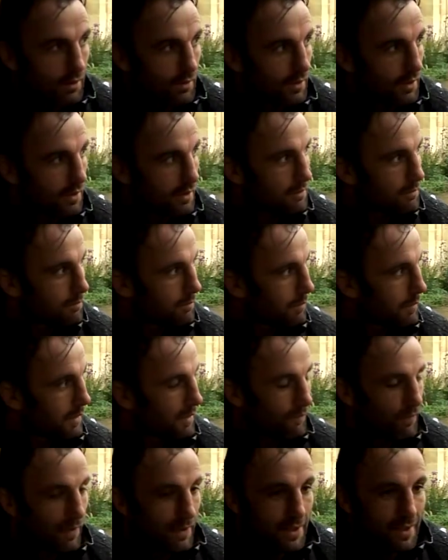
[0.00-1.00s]
I think it's been
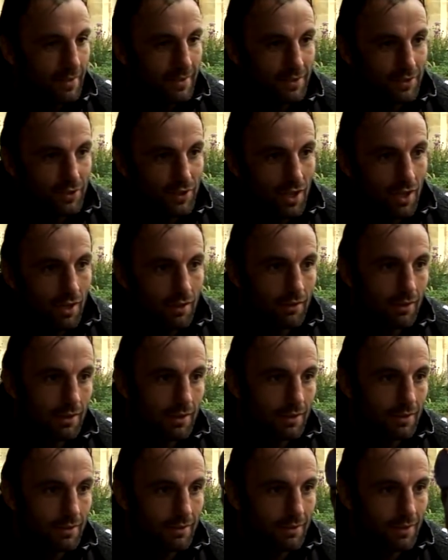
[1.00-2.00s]
a fantastic start. I had
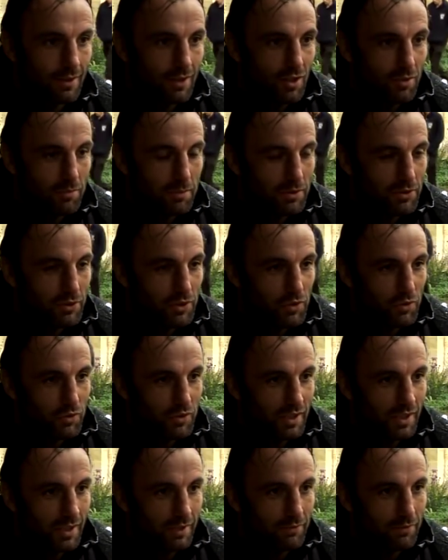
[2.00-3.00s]
a, a couple of schools
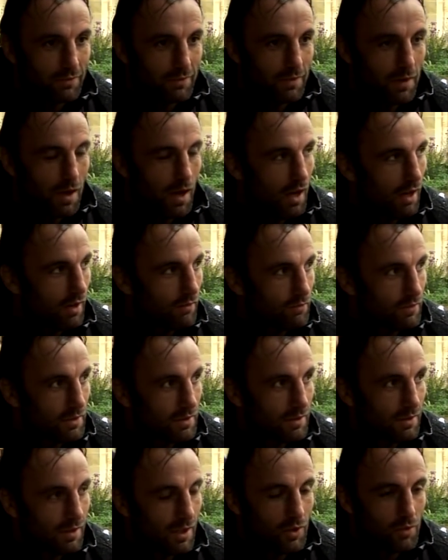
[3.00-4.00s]
here from, uh, from
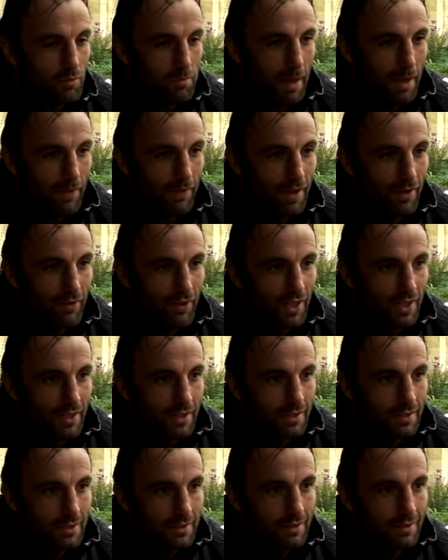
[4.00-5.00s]
the local Bath area
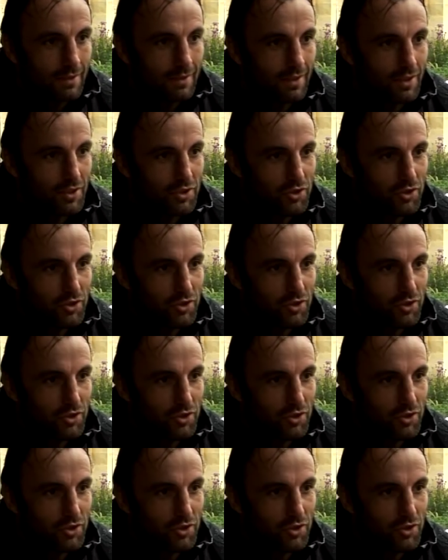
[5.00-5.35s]
uh,